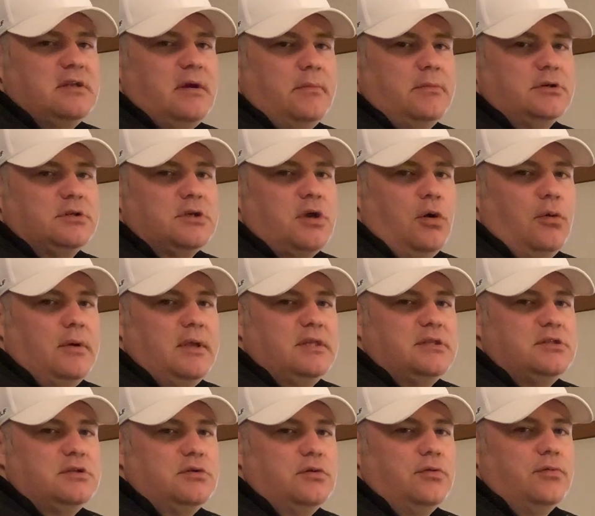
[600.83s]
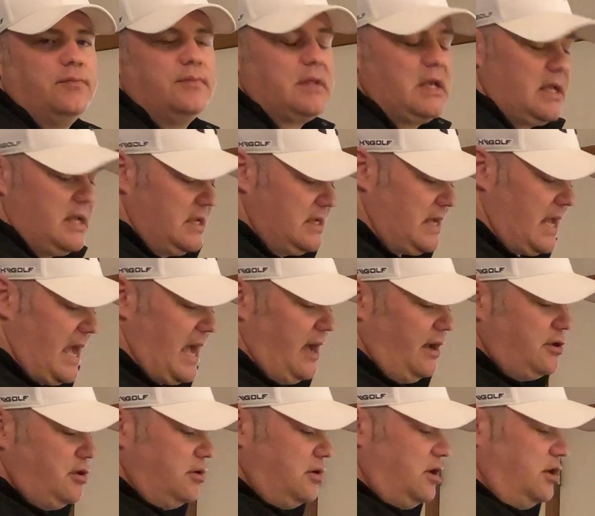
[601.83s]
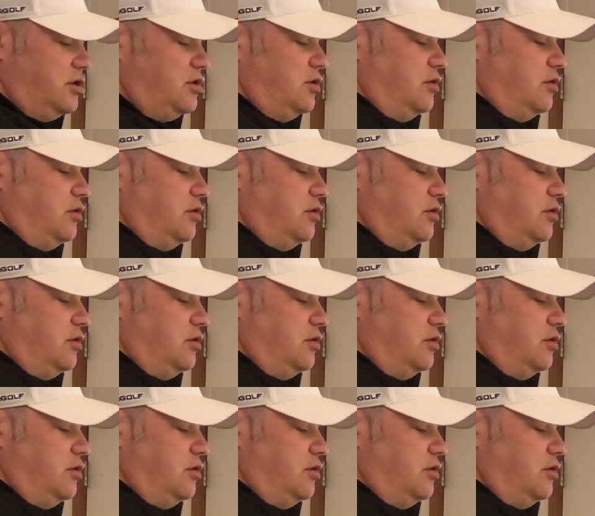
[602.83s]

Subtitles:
numbers go into. Now how you could